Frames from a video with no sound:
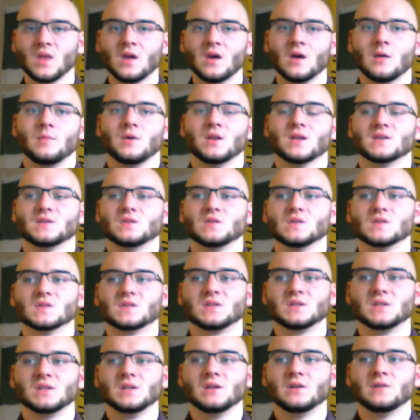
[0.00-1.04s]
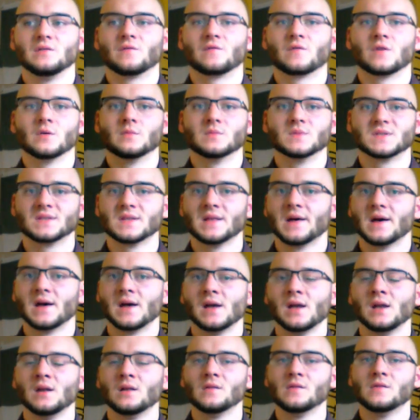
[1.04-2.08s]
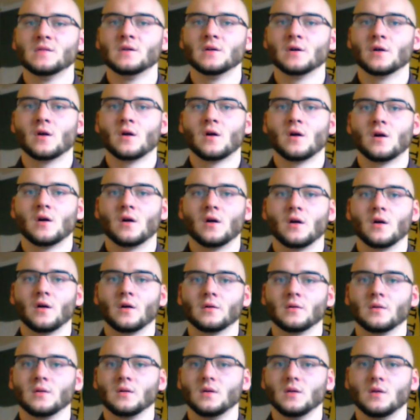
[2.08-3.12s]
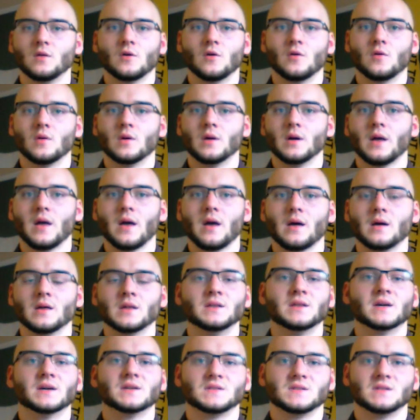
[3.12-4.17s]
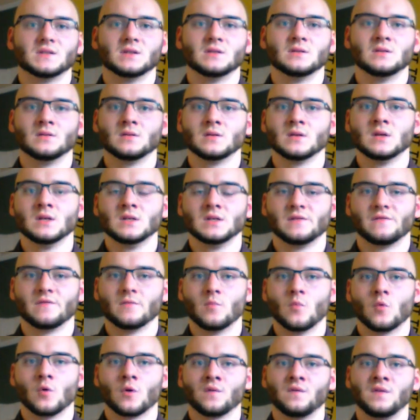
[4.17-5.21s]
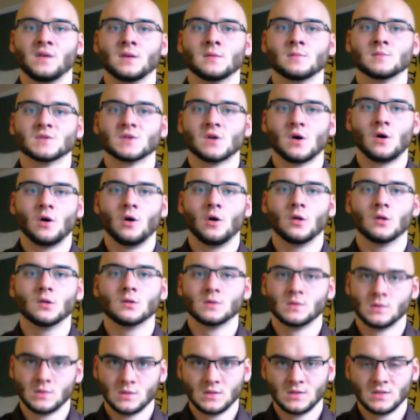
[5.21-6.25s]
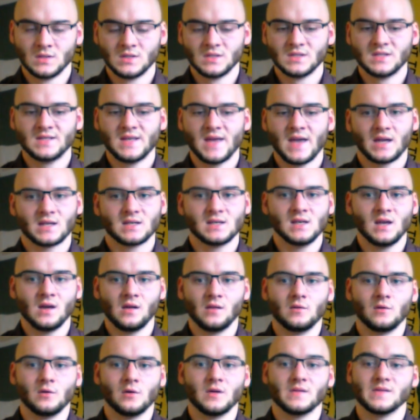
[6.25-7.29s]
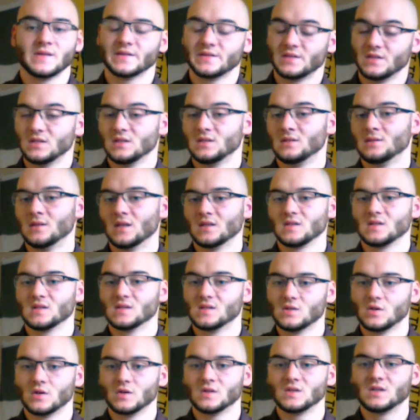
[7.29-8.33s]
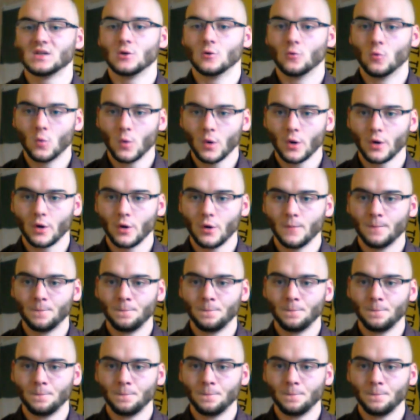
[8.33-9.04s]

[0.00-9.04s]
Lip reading: I mean, as you can see from the slide, there are, a dozen different morphemes all stacked together, and that's considered a single word,